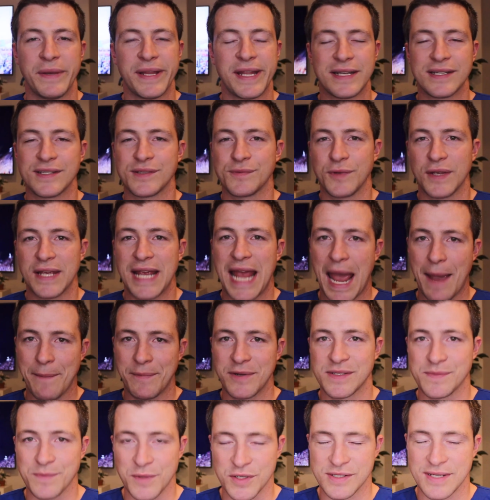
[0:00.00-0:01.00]
but that doesn't really
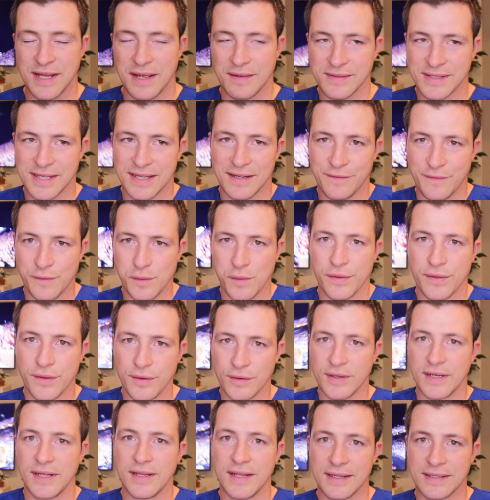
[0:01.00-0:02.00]
happen as much now. It's like
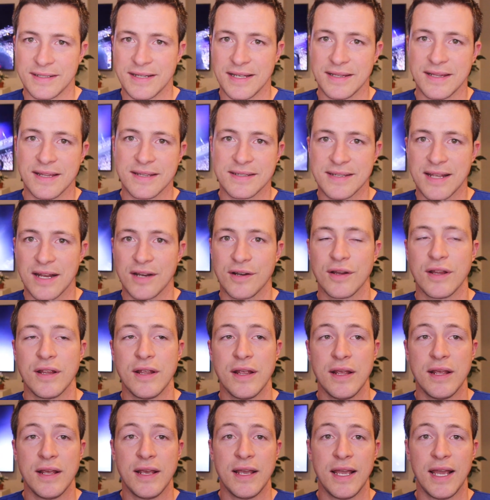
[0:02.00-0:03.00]
4:30, like dead in the center.
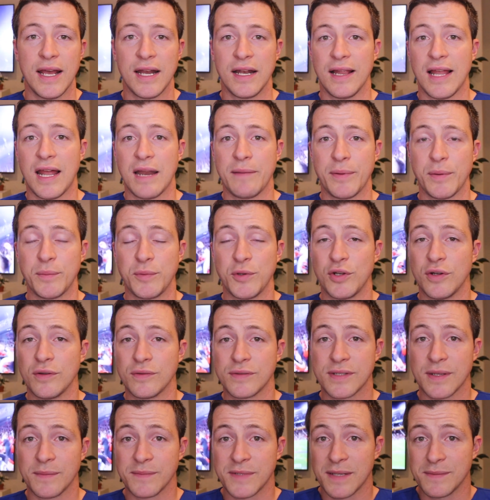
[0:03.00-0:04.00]
And a lot of
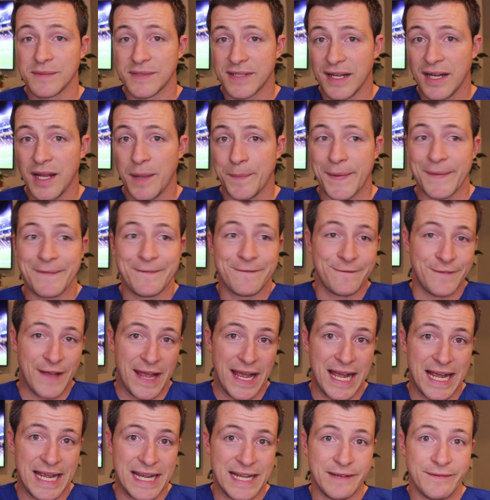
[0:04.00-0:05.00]
people, sometimes get up at
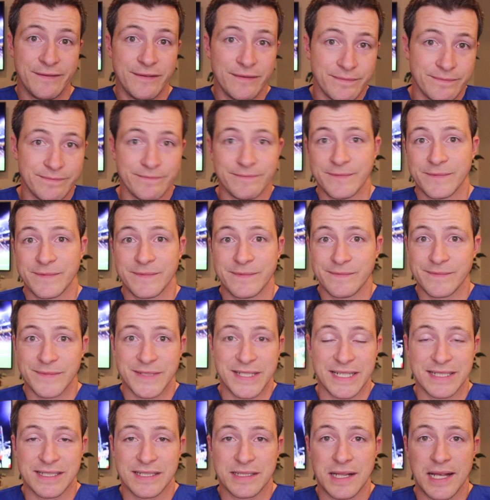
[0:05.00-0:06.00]
5,
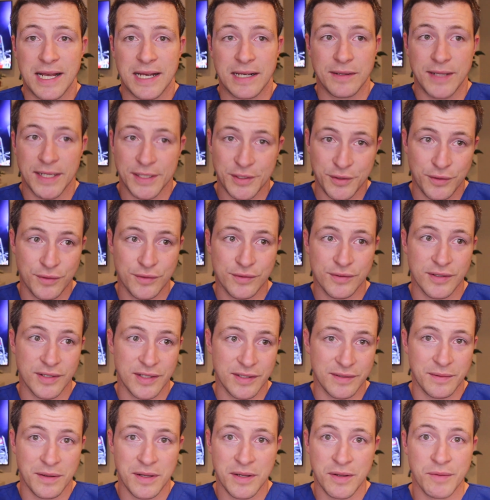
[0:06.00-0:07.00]
6 o'clock. Like
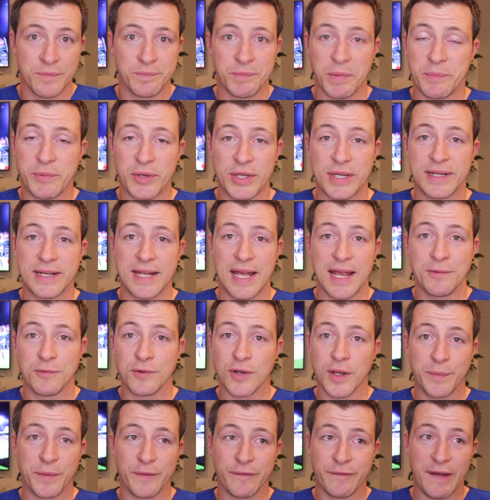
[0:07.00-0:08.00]
usually, my buddy and I
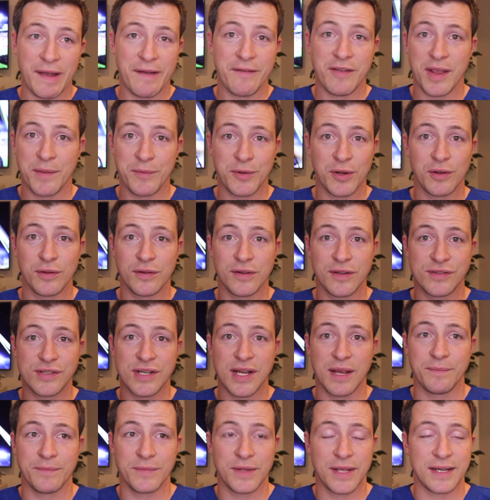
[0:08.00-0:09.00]
were up at 5 a.m. to go to the
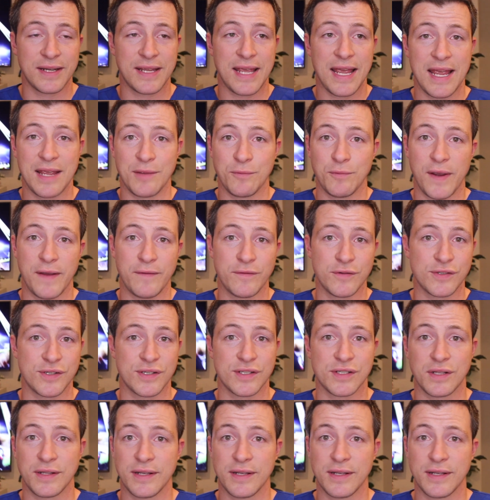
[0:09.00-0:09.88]
gym. Like, hey, waivers just